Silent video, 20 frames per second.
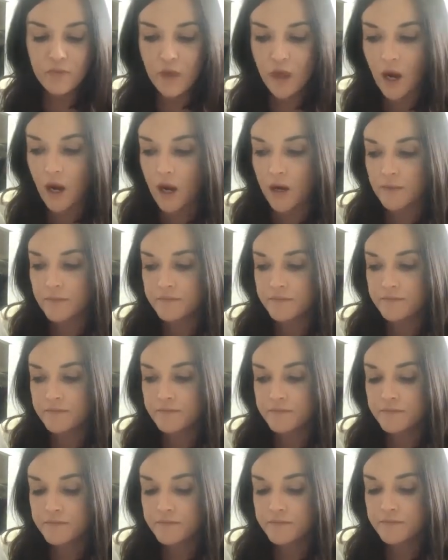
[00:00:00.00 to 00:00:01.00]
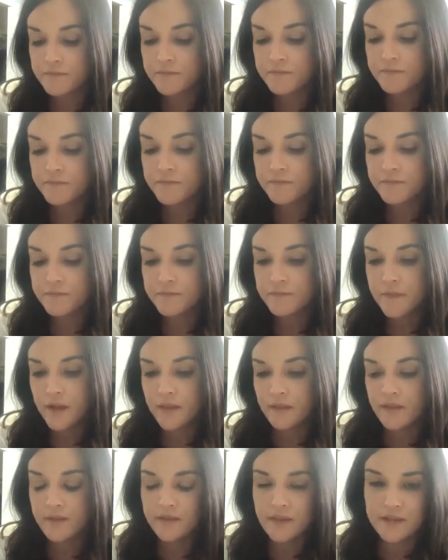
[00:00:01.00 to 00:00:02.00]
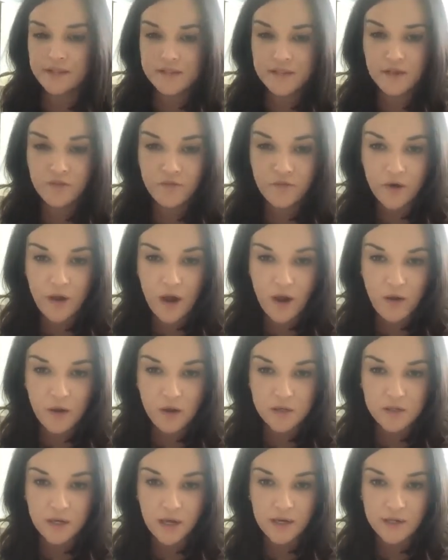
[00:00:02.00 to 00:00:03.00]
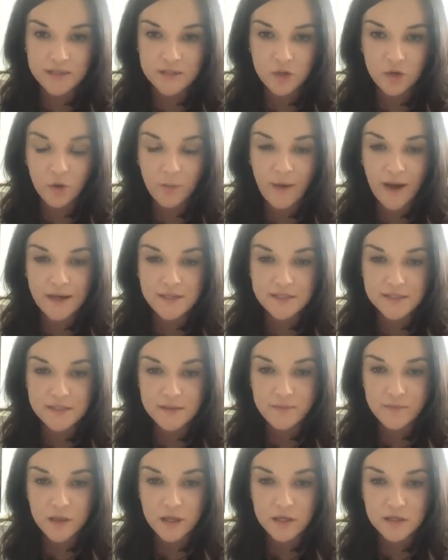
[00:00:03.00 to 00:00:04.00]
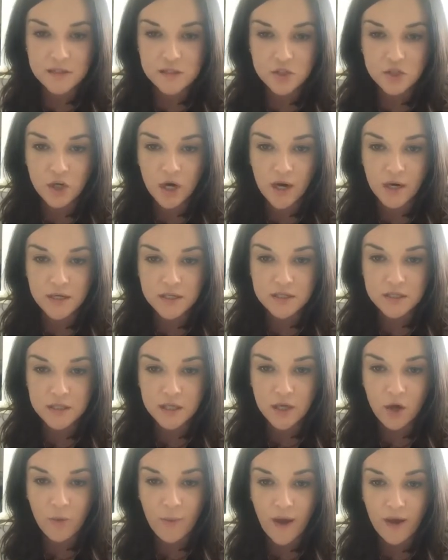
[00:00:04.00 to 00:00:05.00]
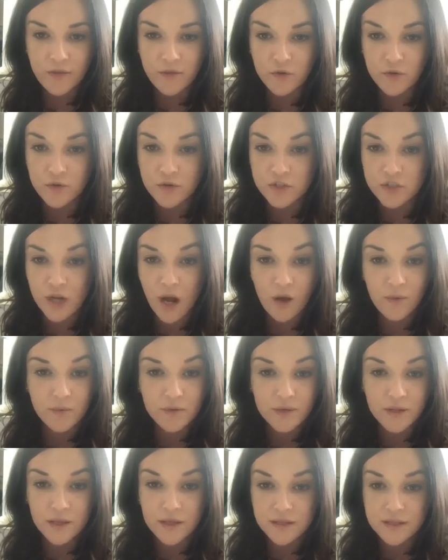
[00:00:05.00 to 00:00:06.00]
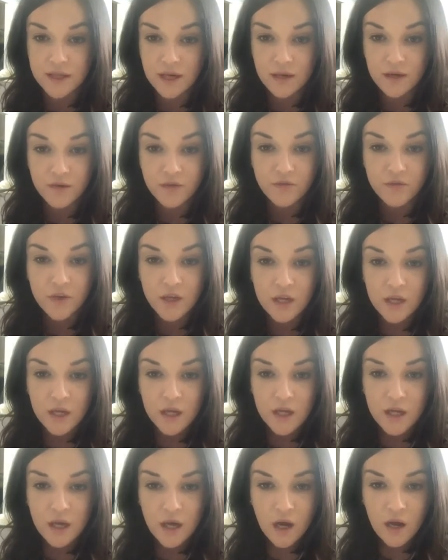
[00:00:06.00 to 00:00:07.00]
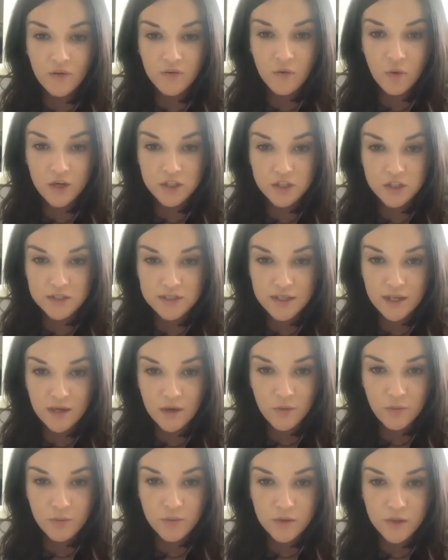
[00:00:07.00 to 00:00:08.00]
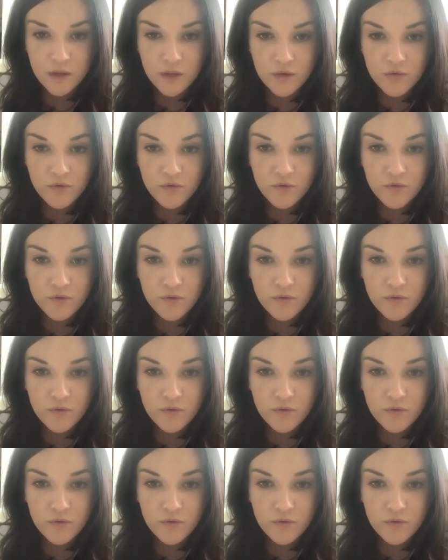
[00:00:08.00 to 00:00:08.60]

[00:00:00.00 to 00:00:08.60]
I think that's it for now. I'll kind of circle back to some things, trying to go back through. There's not really a ton of questions, I don't believe.